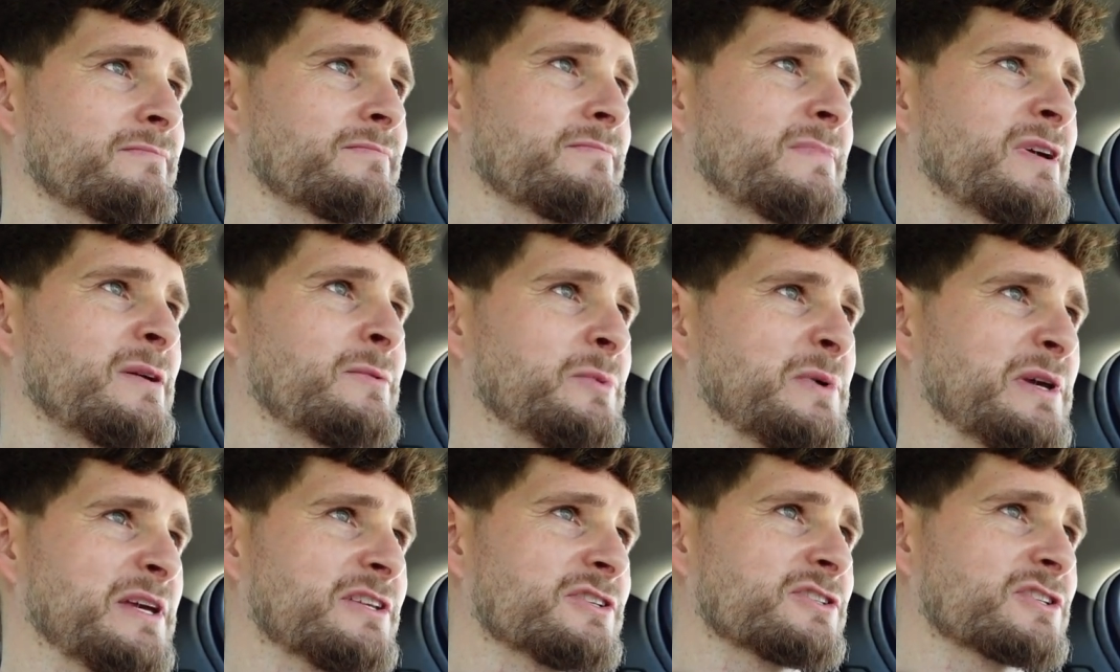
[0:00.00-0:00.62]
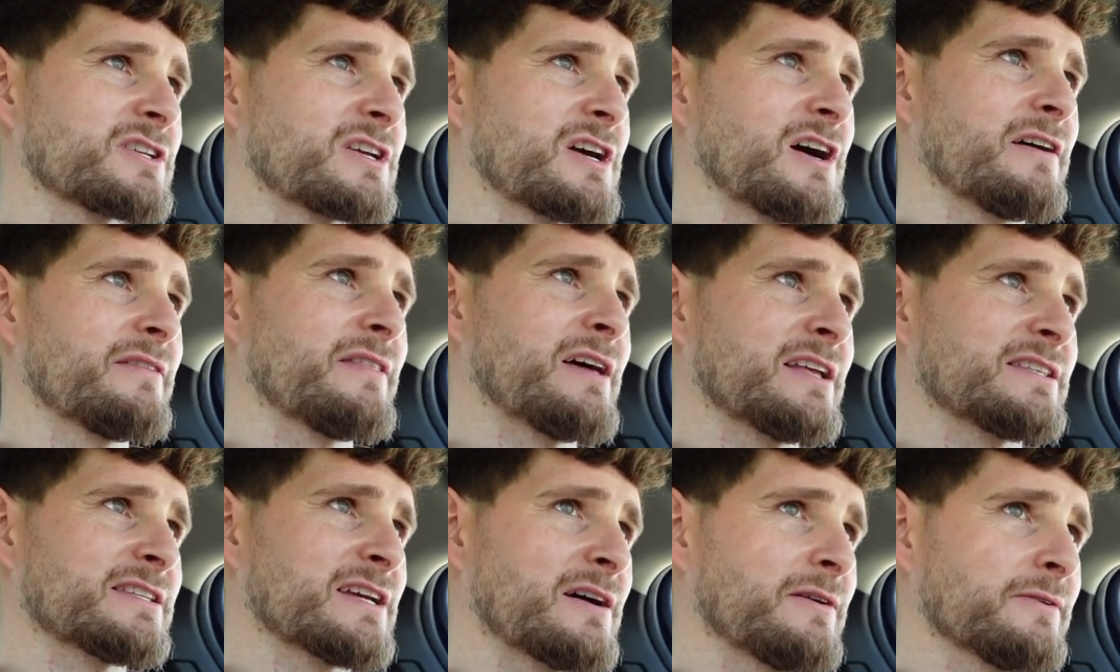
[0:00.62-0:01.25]
Maybe we can just cut
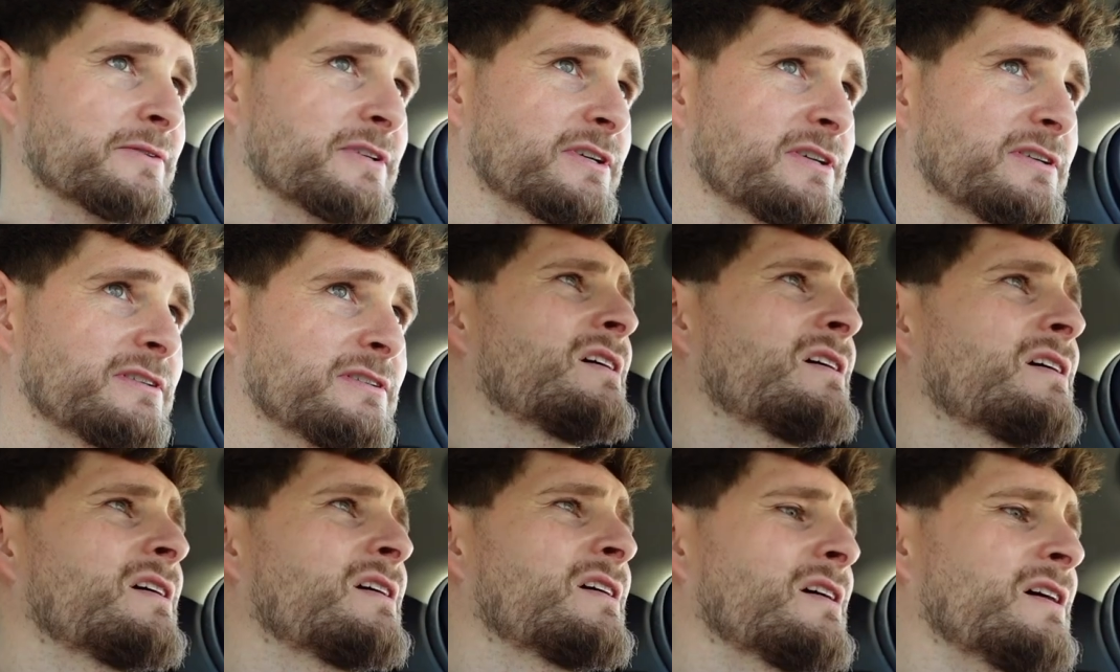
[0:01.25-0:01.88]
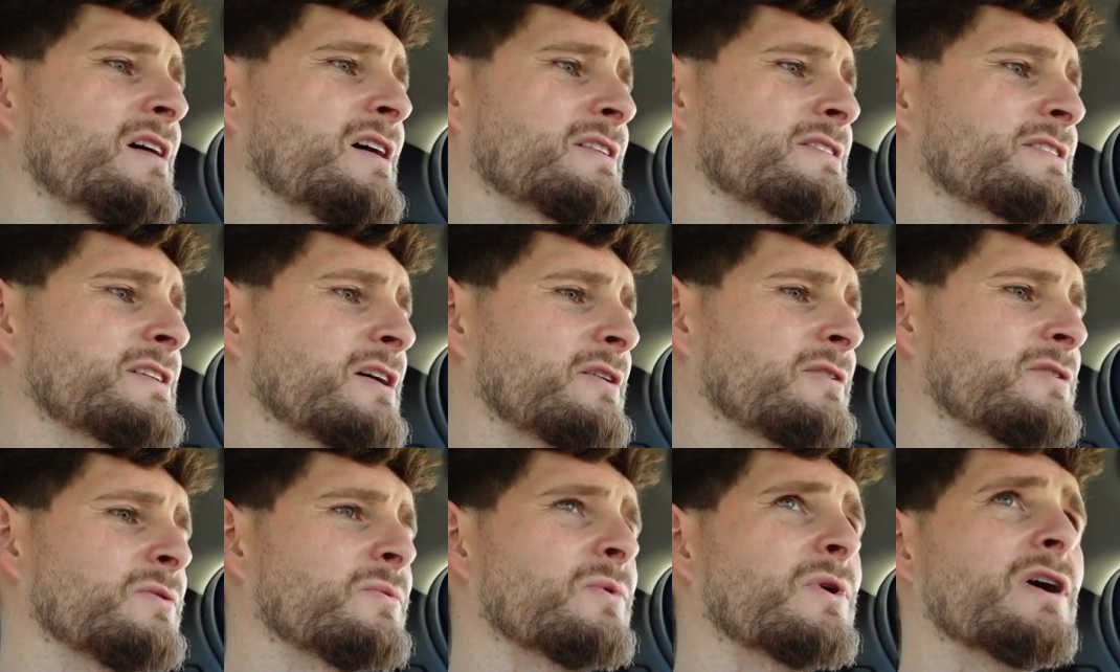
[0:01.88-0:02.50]
that out. I
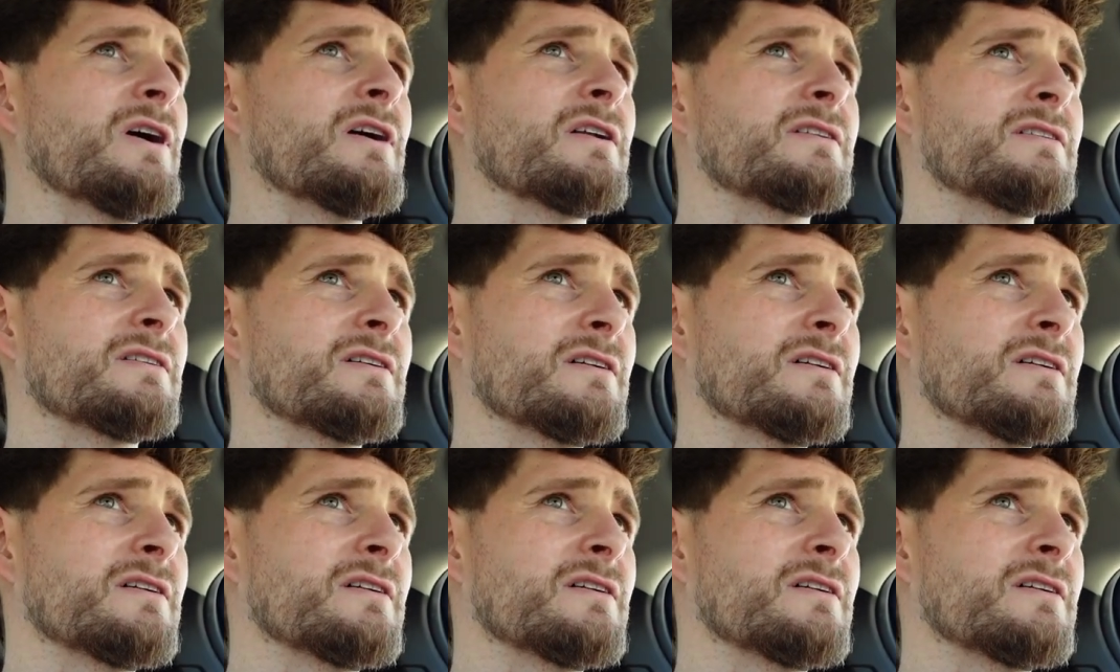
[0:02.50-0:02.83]
tell you what,